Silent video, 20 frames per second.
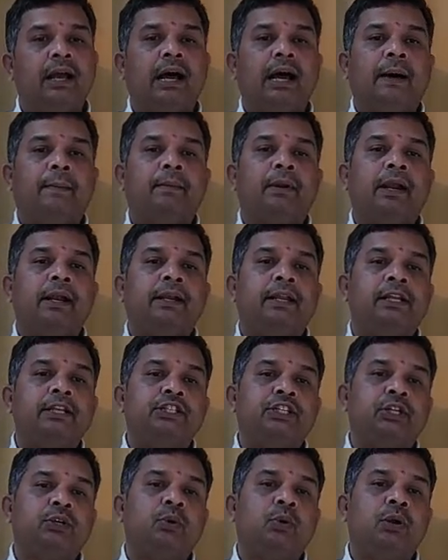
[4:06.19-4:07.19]
I'm writing
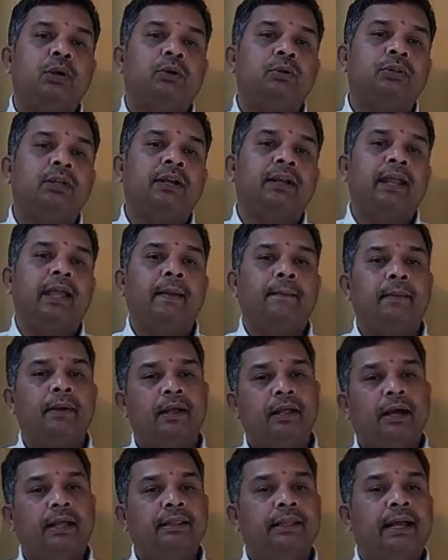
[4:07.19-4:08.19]
0 onto the tape.
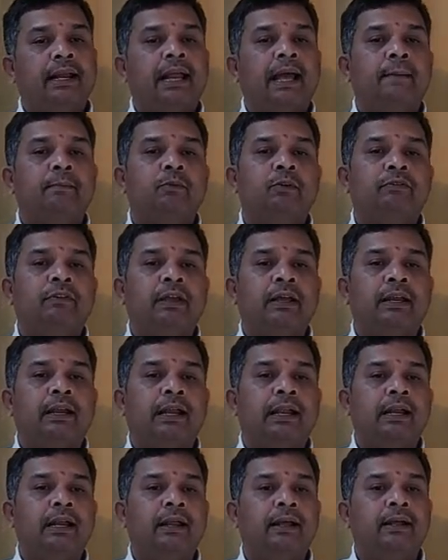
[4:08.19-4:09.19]
Then I'm moving
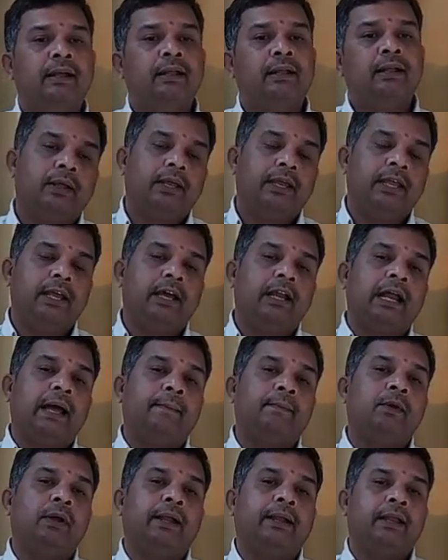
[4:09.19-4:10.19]
right. Here
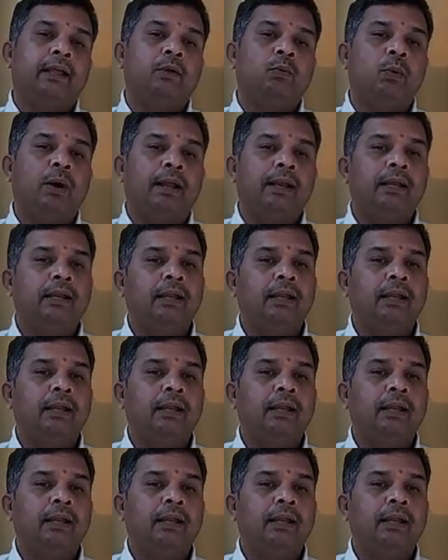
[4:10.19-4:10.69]
I'm getting 1.